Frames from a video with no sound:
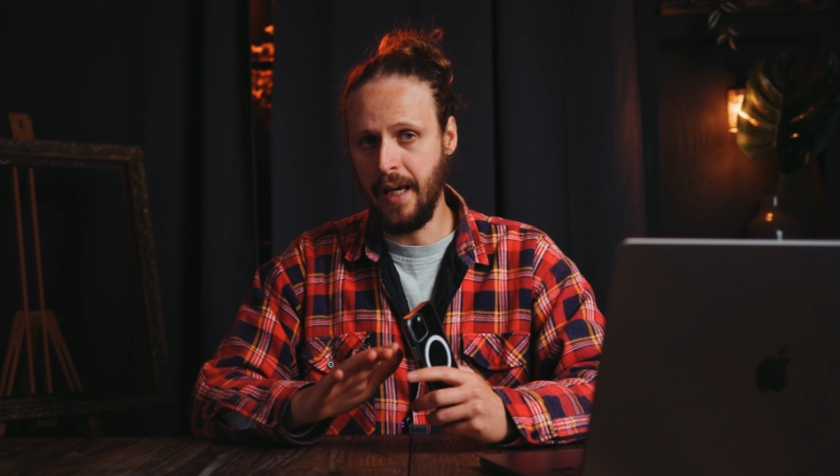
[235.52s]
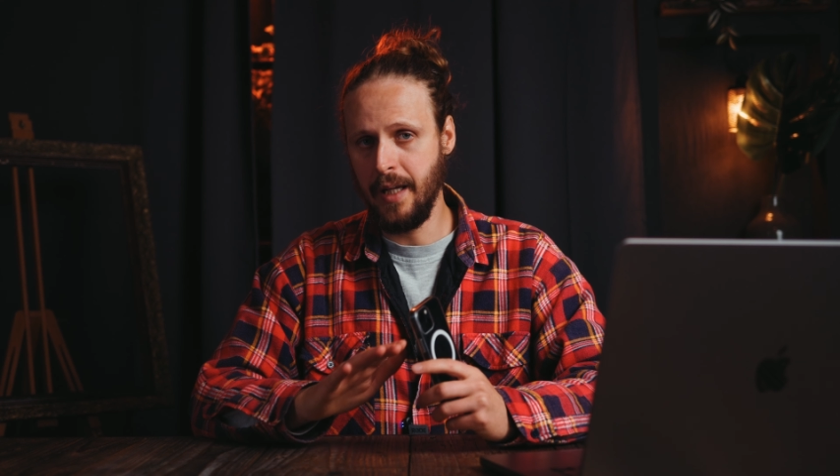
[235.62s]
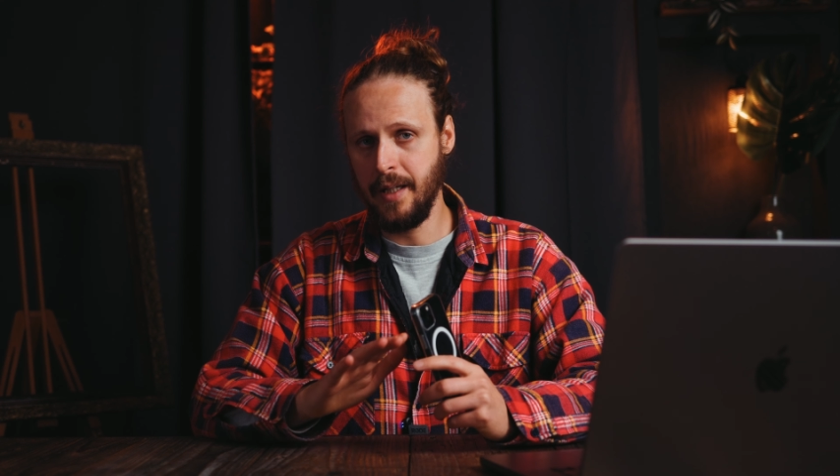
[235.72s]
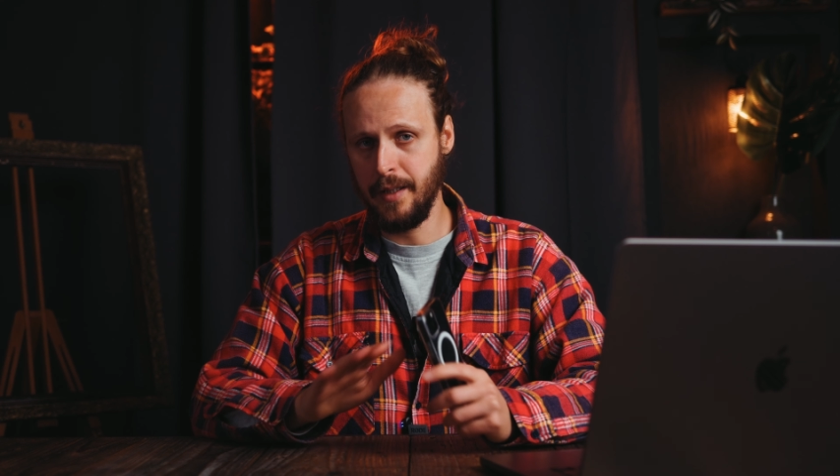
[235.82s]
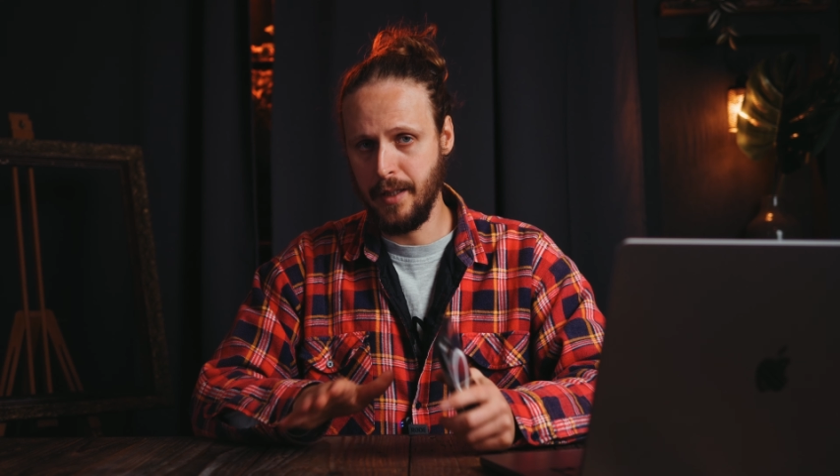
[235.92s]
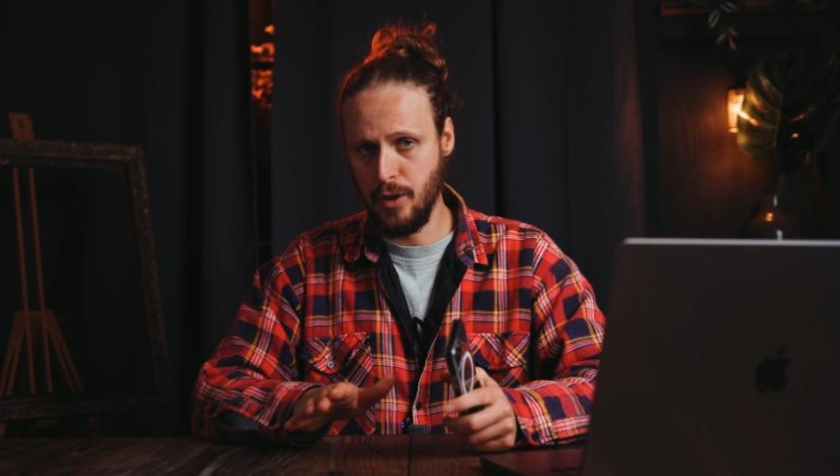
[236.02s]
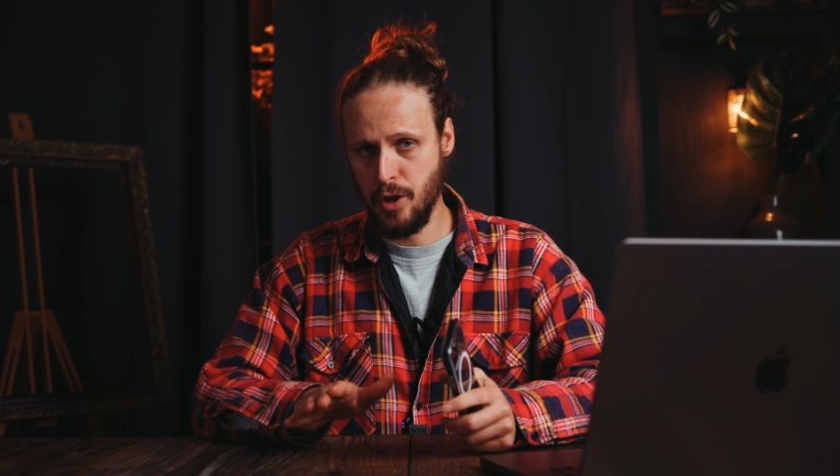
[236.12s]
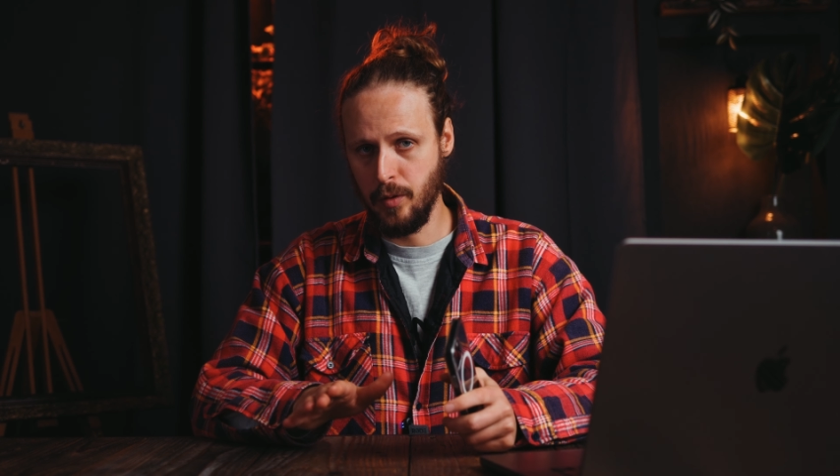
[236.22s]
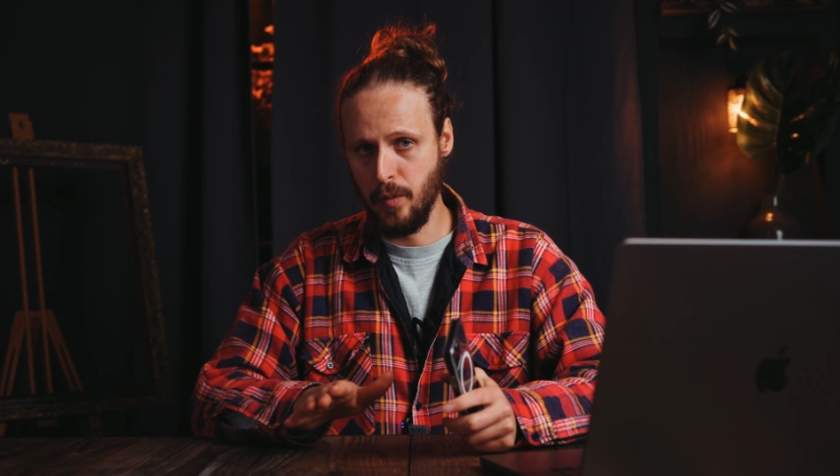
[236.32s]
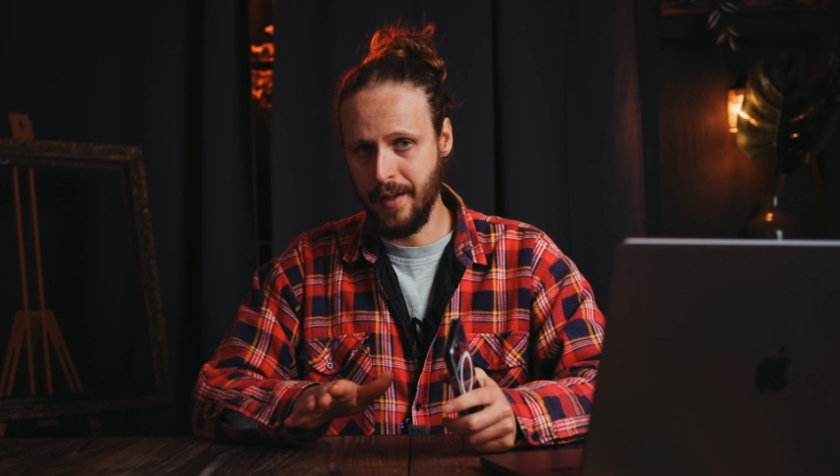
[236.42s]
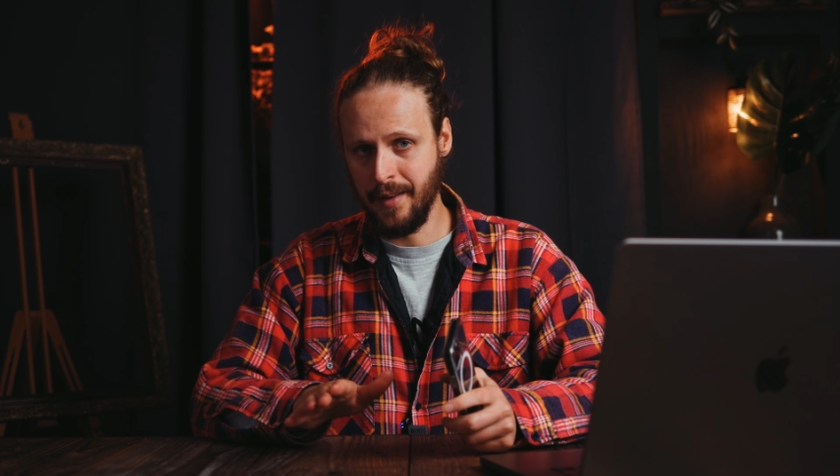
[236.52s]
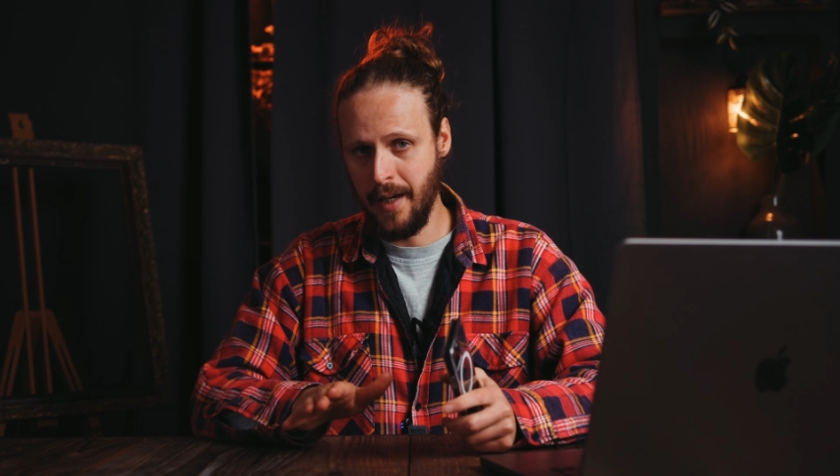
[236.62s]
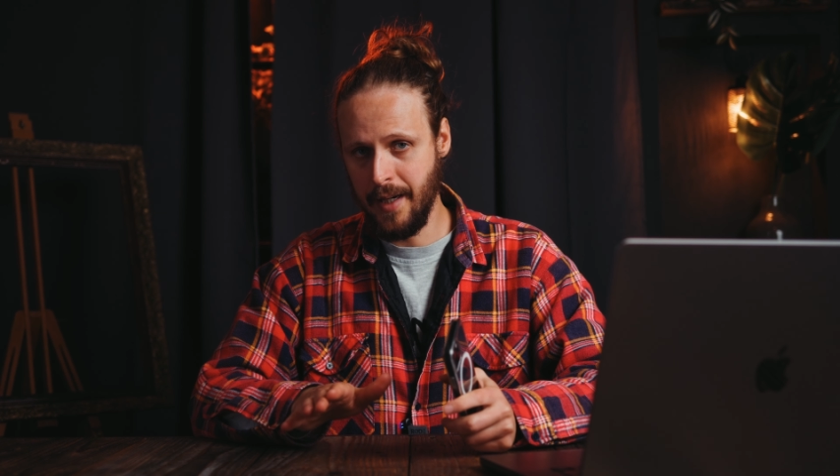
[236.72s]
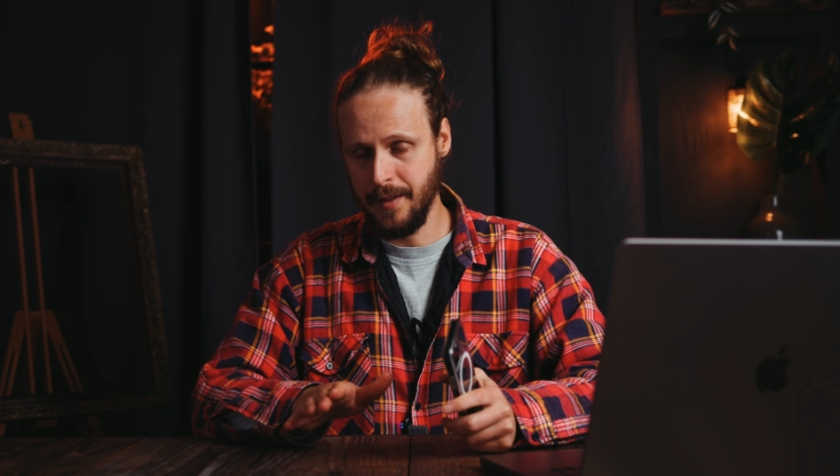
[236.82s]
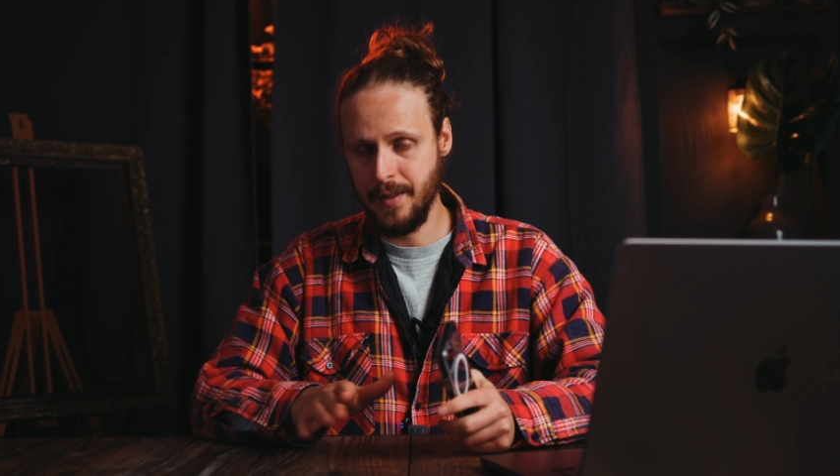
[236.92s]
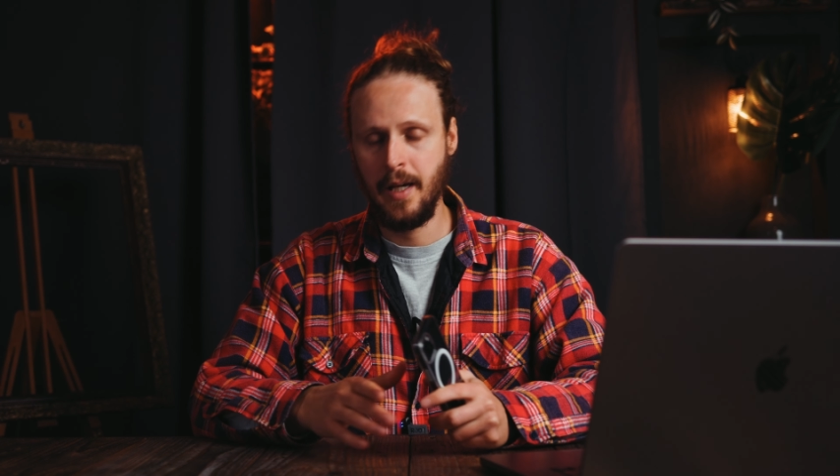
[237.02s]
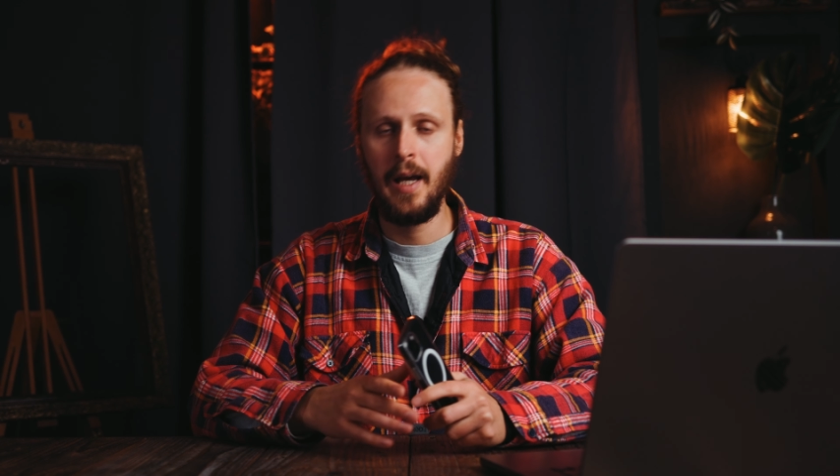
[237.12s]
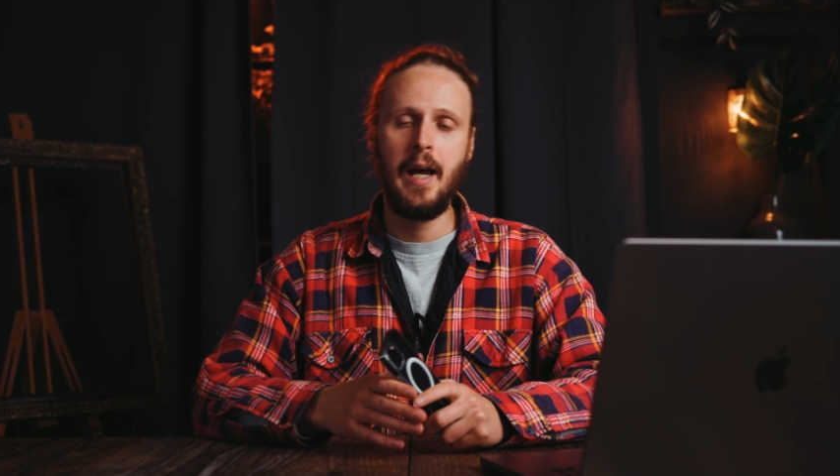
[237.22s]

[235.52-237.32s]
any attention to the client.